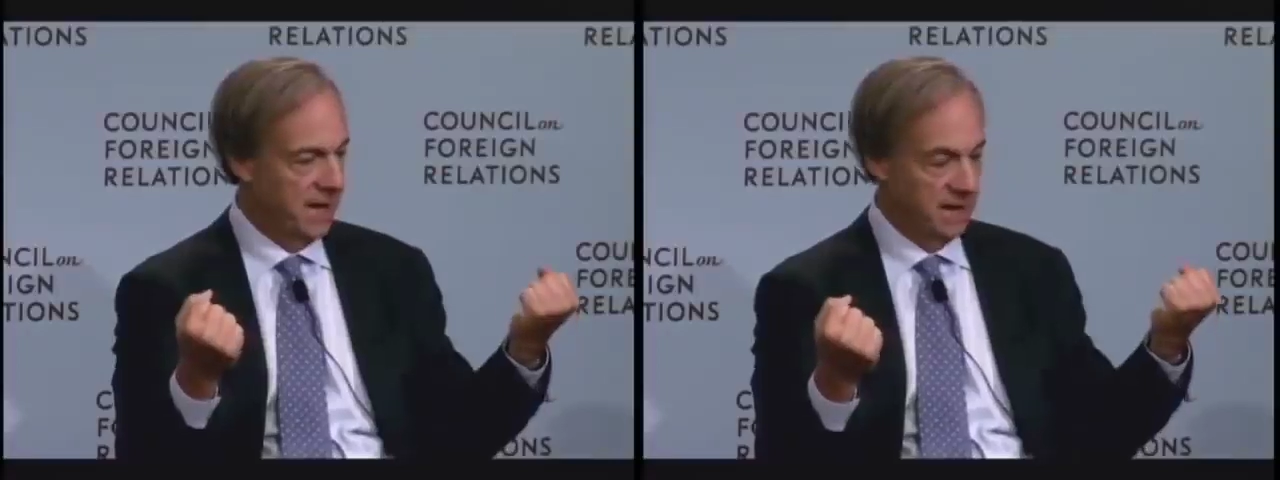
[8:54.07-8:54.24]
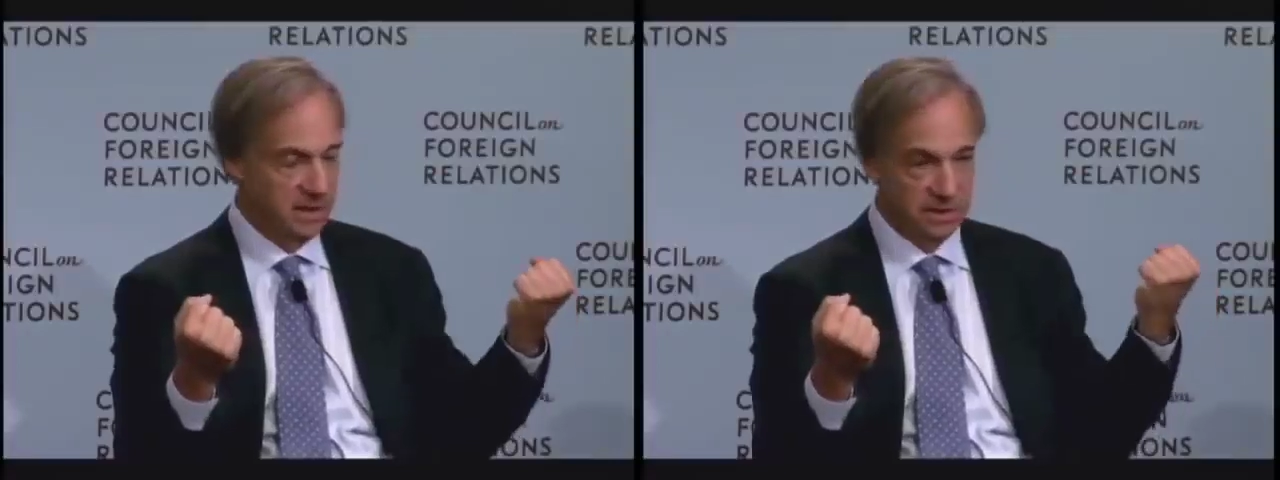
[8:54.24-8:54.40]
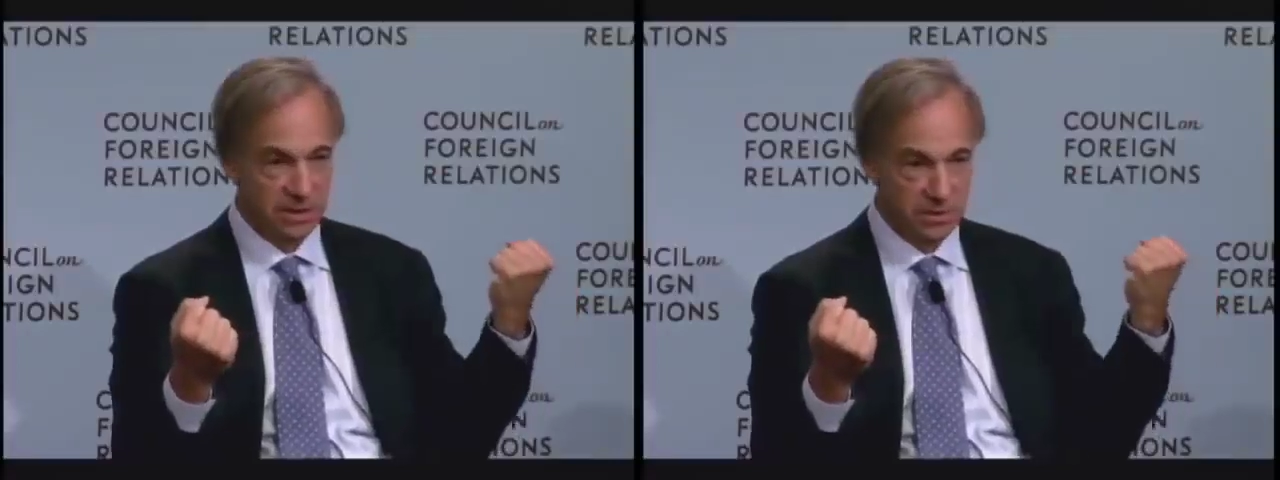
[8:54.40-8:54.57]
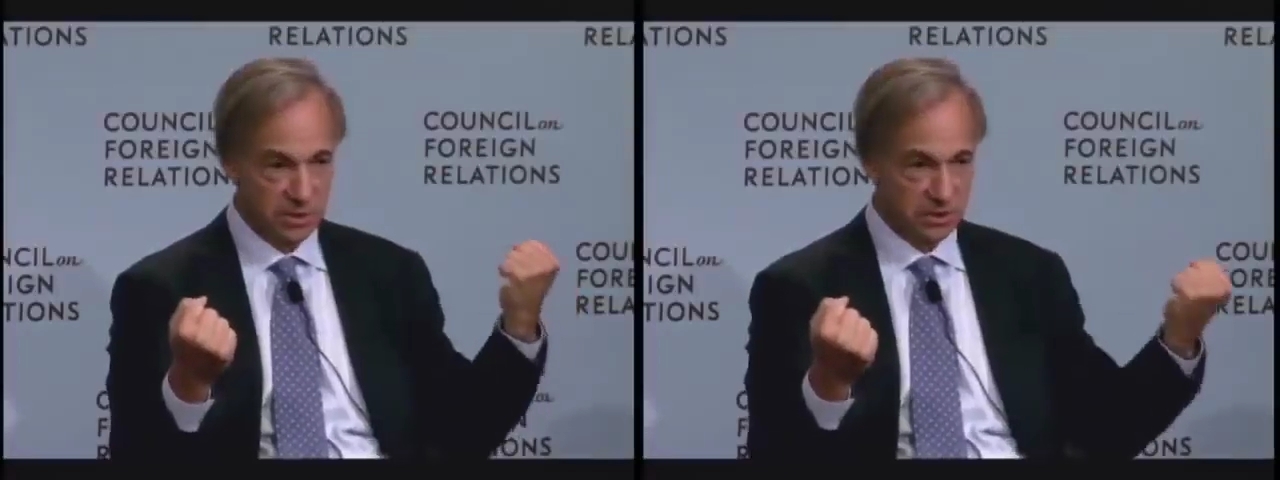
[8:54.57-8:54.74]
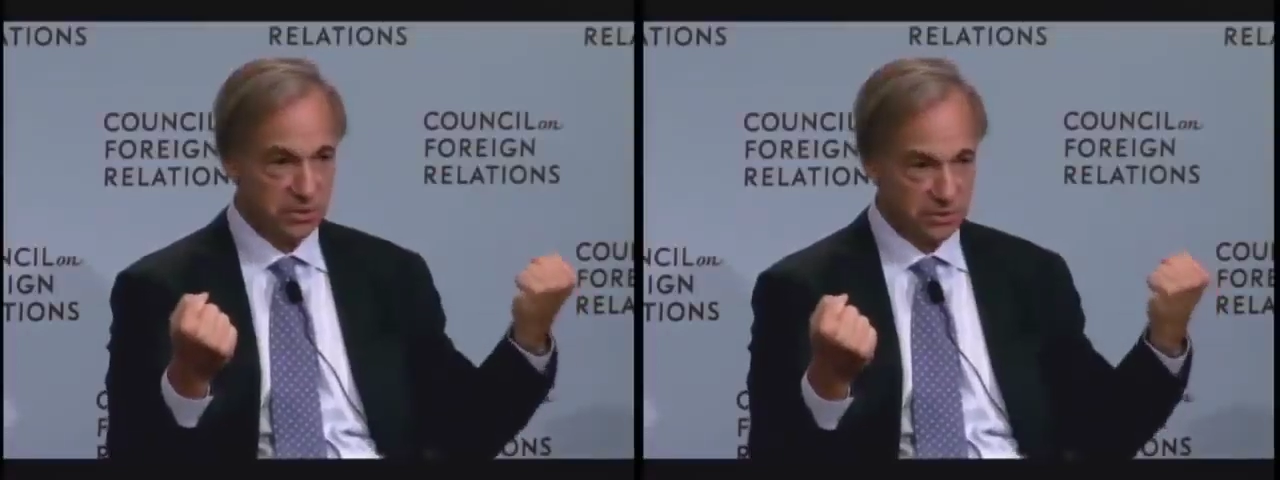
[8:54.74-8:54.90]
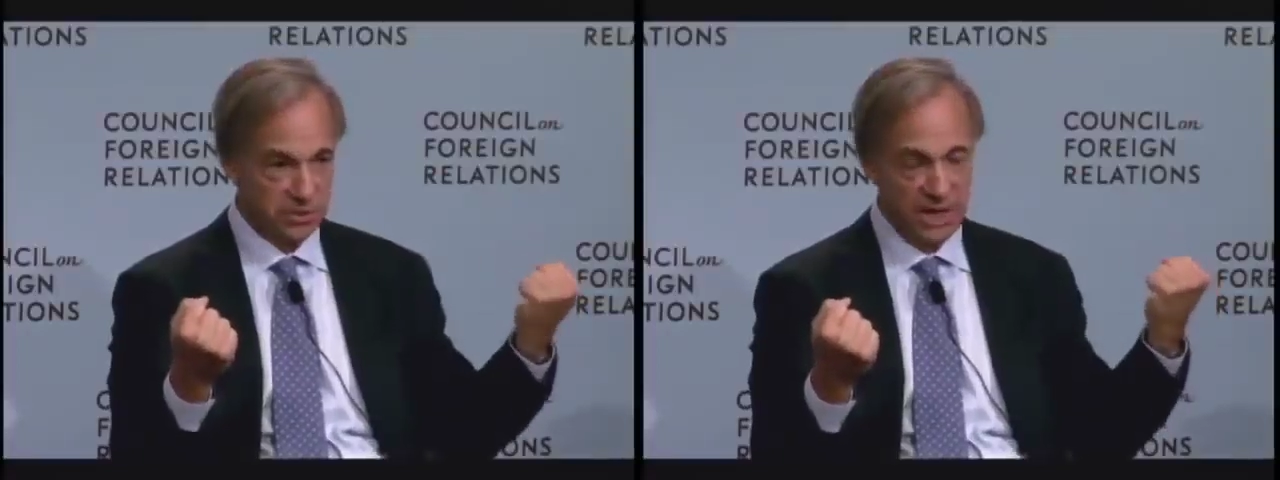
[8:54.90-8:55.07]
and
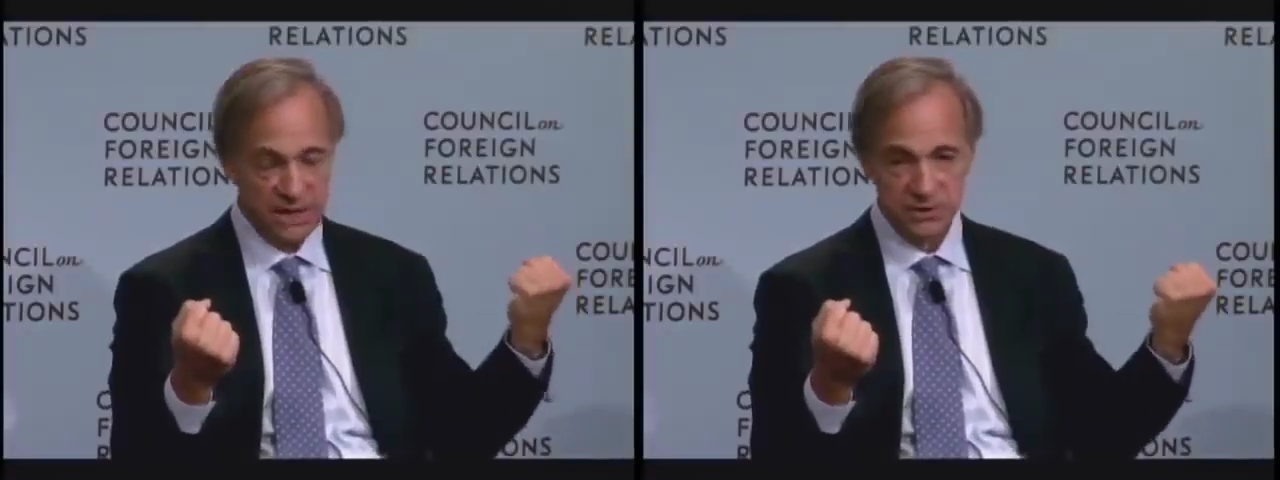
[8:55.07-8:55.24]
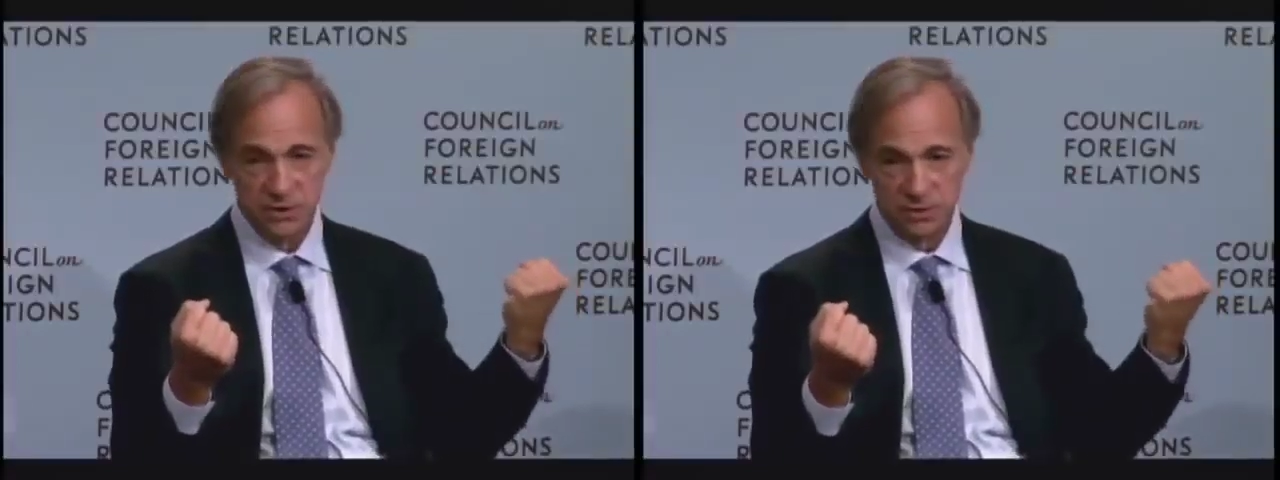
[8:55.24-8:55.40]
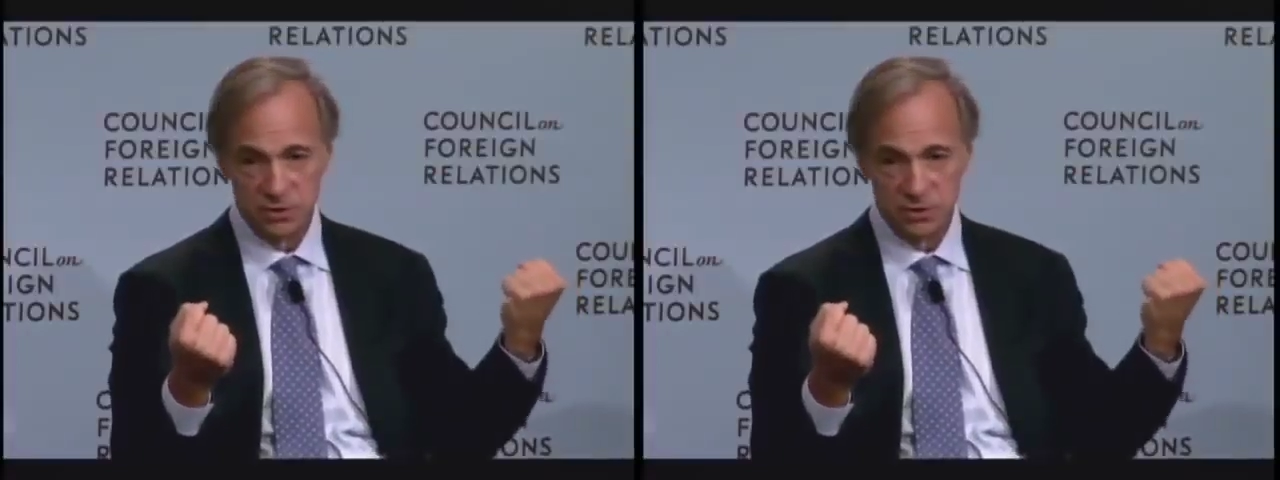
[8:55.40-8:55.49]
there's a certain debt